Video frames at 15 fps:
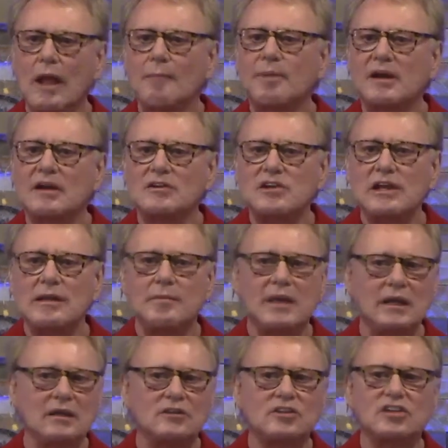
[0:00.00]
but a
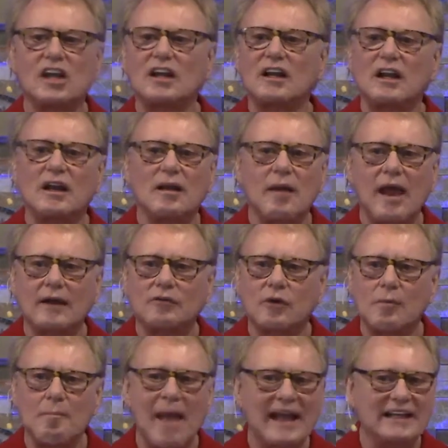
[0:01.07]
teeming, subtle
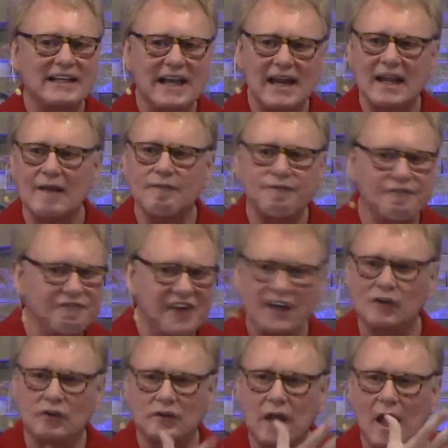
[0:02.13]
electromagnetic
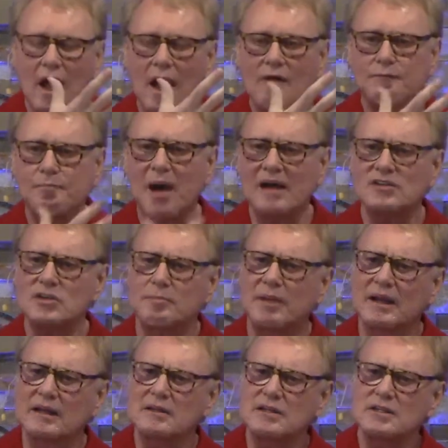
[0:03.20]
field of
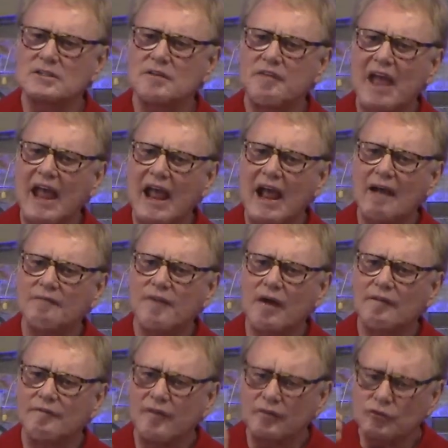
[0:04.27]
possibilities
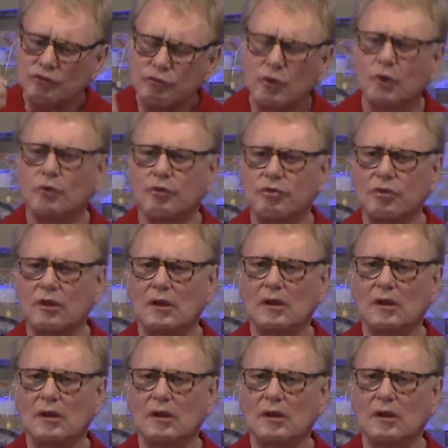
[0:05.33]
of truth,